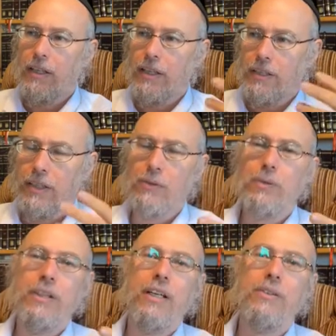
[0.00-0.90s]
and that's what
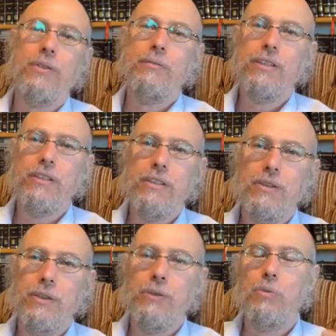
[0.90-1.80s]
the Alter Rebbe is going to
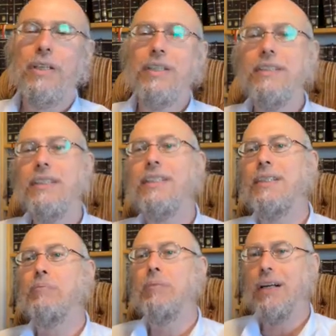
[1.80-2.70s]
do, is what, what, does this
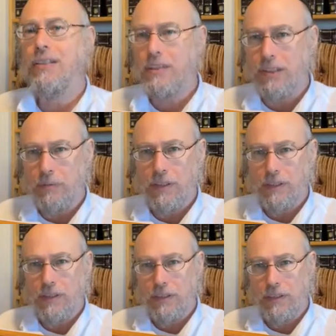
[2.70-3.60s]
symbolically mean?
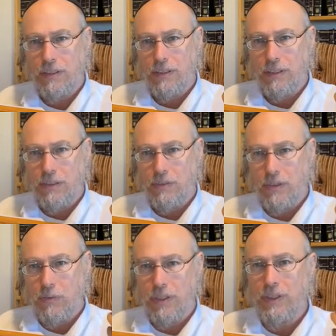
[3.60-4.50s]

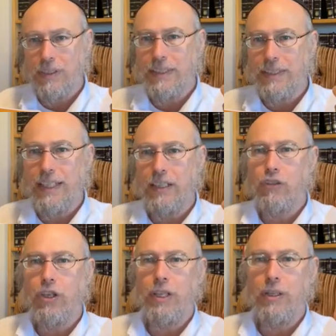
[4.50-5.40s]
What, what is Isaiah
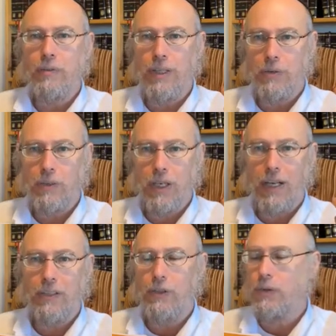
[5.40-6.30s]
talking about?
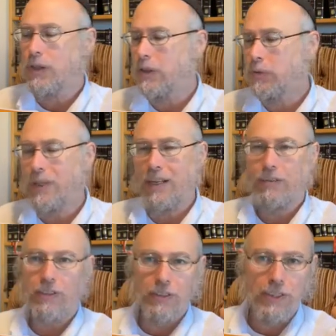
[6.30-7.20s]
How do you
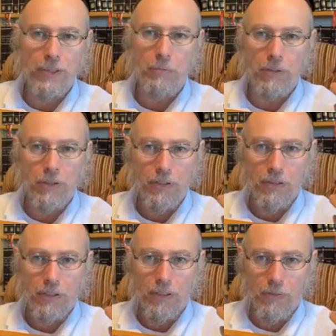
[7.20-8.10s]
unravel this symbol?
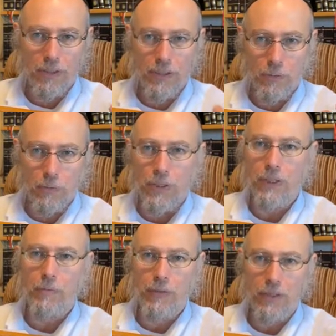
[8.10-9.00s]
What does it
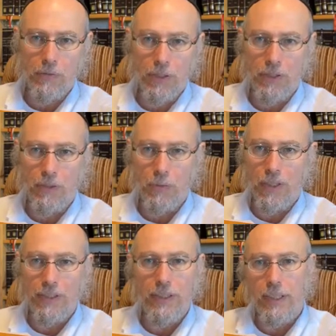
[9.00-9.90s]
really mean? What does he want
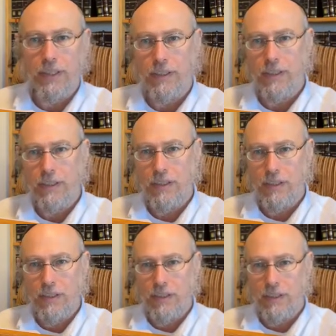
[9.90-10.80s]
to say?
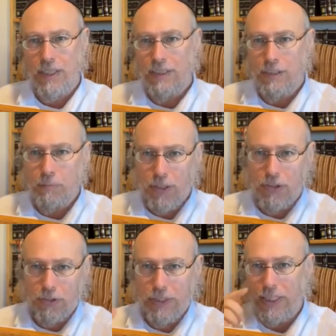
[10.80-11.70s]
He's got this
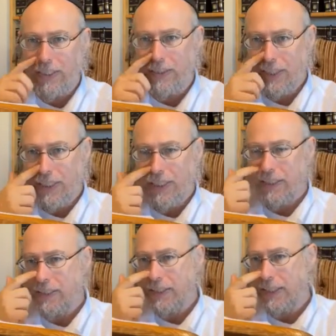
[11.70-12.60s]
picture, again,
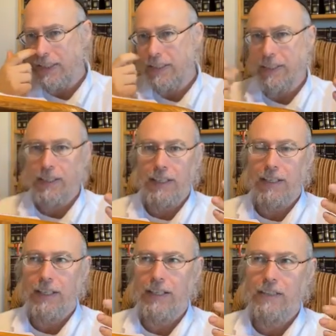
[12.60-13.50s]
that
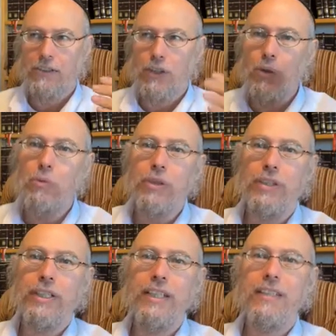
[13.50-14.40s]
don't
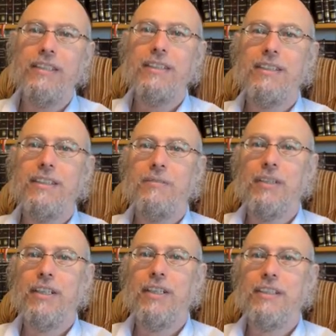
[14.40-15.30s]
worry,
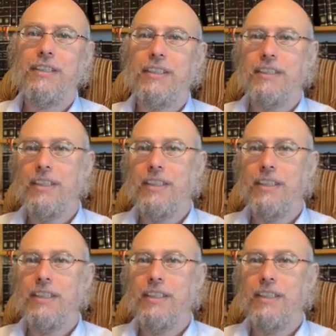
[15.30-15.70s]
because